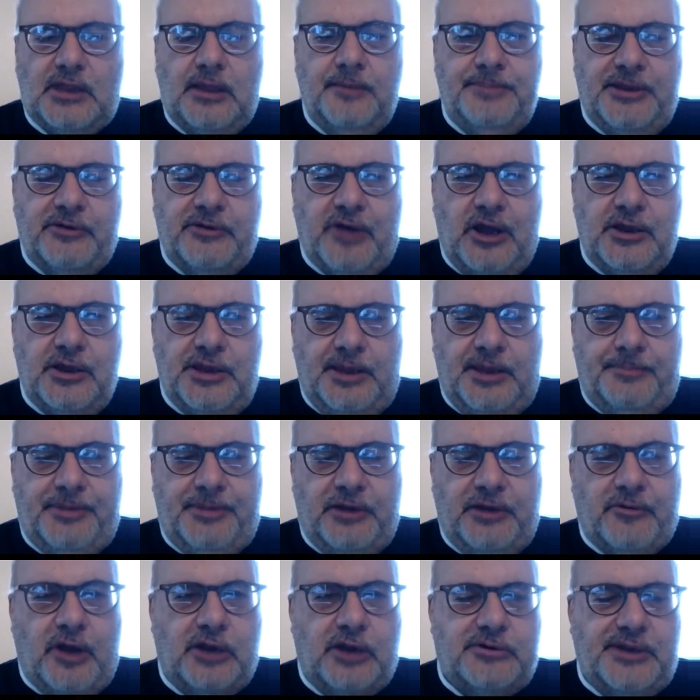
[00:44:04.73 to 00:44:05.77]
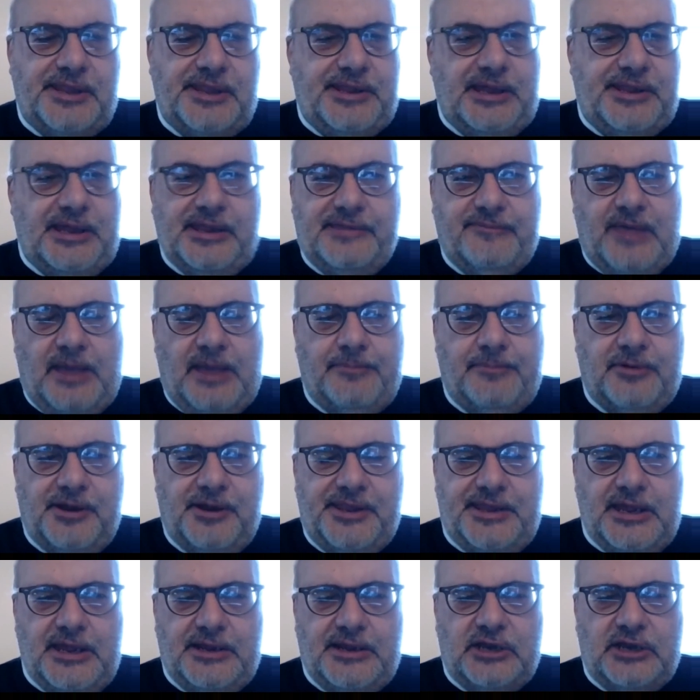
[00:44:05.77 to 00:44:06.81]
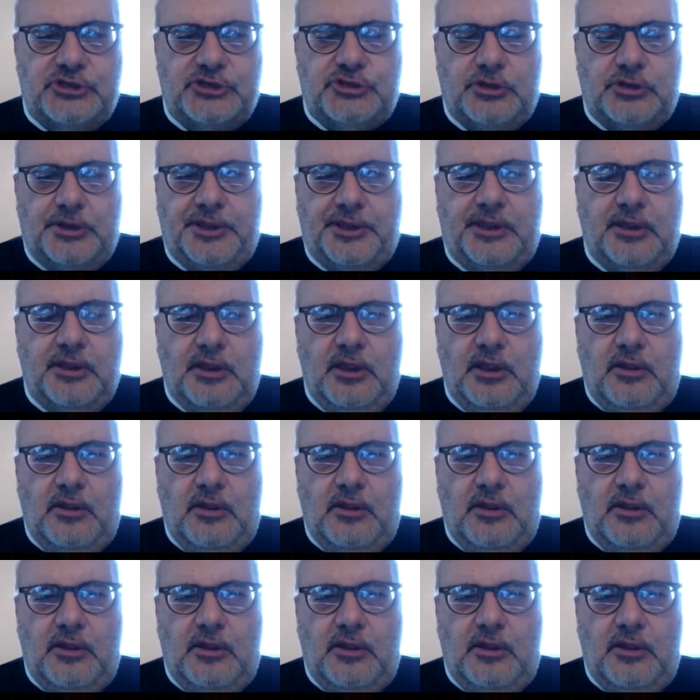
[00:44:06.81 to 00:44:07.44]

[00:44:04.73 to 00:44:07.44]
Bureaucracy, as Weber said, actually